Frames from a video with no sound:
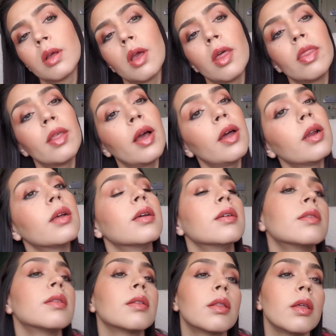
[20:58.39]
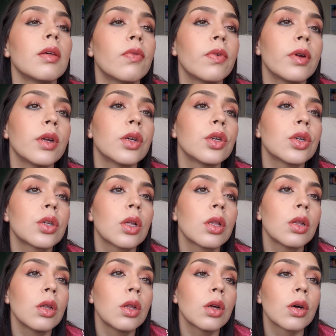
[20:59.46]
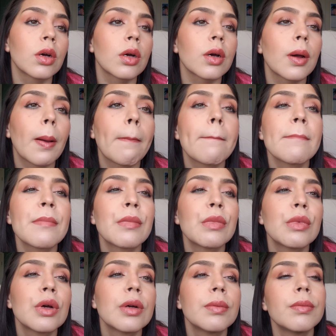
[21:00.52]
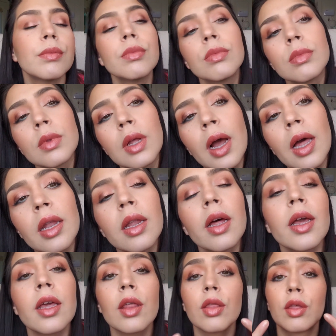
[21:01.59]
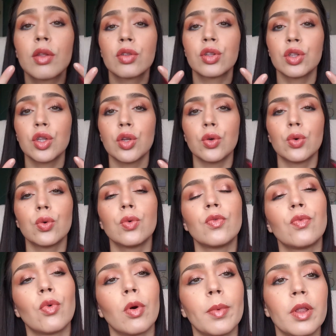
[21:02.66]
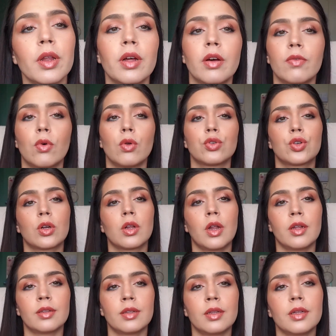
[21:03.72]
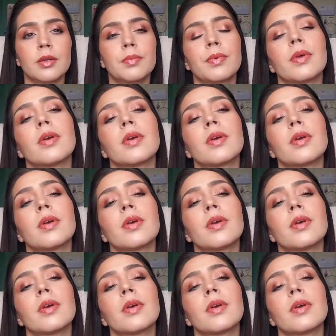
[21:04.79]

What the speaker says: And that is the finished look. I like this new formula of ultra glossy lip